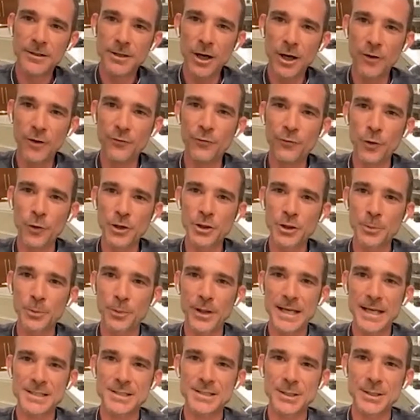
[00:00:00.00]
avoid the
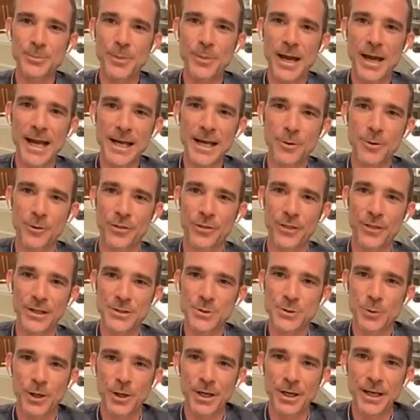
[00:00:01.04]
plastic bag with
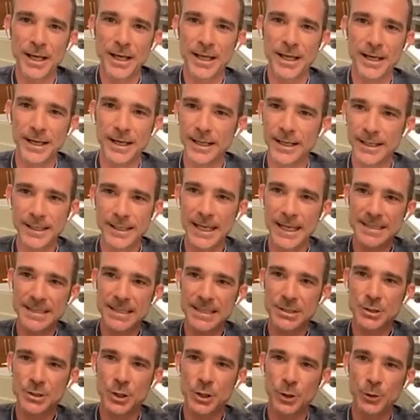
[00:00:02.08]
this one, and it has
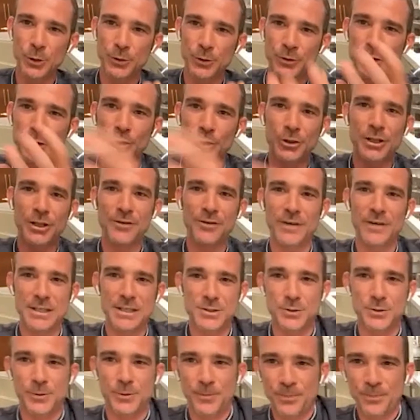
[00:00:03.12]
its own cooking
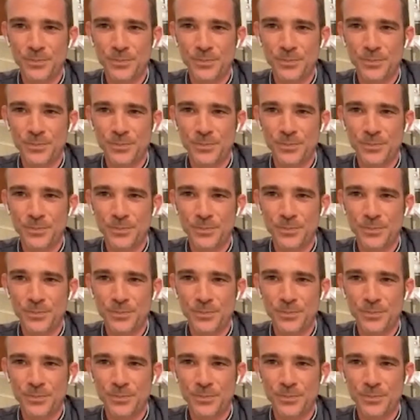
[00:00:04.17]
vessel.